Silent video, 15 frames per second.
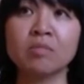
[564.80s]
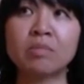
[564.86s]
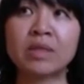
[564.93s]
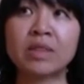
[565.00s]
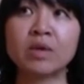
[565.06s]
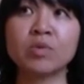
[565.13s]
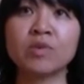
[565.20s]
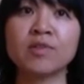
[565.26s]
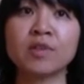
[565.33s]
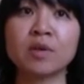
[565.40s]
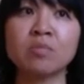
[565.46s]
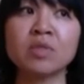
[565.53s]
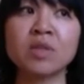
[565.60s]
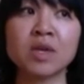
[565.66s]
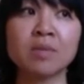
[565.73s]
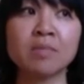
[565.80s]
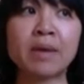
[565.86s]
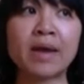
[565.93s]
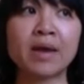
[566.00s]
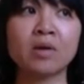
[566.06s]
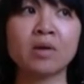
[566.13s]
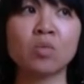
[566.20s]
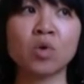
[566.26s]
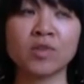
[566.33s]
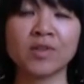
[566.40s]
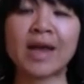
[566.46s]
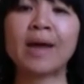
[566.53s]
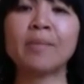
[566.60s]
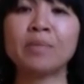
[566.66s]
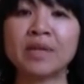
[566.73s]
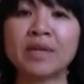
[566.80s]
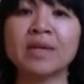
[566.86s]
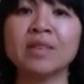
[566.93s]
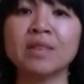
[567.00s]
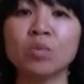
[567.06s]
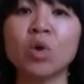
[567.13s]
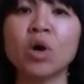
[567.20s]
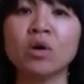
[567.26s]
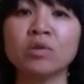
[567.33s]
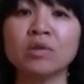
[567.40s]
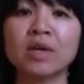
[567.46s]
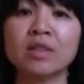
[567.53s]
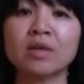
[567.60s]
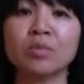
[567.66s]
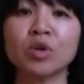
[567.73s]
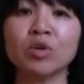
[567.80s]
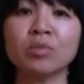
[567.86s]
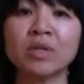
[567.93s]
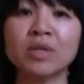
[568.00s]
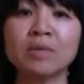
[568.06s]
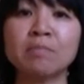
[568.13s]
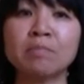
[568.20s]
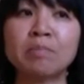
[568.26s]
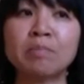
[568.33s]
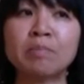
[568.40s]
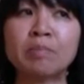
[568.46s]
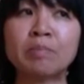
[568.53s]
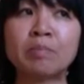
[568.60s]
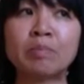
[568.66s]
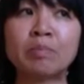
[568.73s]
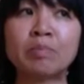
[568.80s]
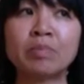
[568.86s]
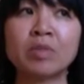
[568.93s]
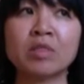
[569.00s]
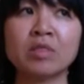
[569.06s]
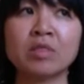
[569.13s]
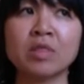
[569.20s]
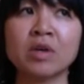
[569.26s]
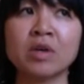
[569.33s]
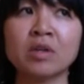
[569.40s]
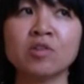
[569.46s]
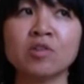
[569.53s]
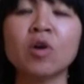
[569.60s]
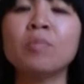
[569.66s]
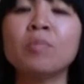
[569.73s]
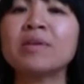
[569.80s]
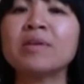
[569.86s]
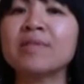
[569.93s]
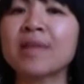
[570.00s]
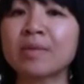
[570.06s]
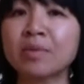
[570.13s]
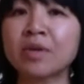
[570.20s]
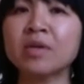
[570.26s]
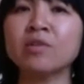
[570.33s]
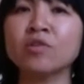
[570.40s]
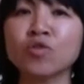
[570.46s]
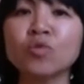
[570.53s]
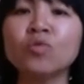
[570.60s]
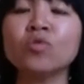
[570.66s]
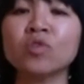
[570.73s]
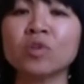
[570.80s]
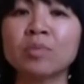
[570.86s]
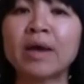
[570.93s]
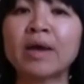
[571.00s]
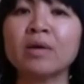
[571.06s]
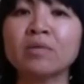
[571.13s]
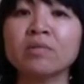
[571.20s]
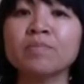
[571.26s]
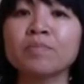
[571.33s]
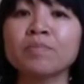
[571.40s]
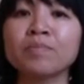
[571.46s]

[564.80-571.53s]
But there was something about what's happening in the world at the moment and the topics that are being talked about.